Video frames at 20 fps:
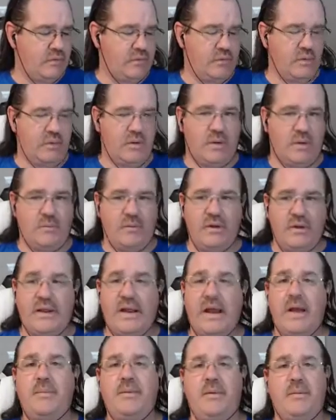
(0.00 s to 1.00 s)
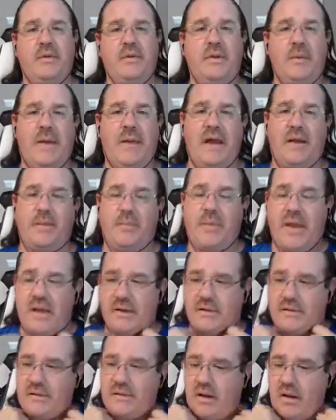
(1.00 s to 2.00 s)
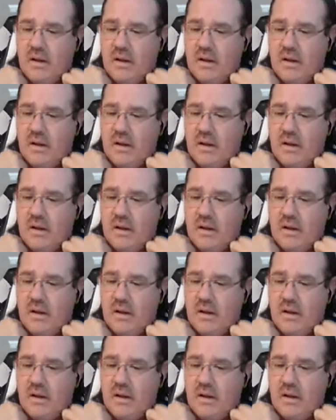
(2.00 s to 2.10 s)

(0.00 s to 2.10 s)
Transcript: So I'm really happy with the backpacks.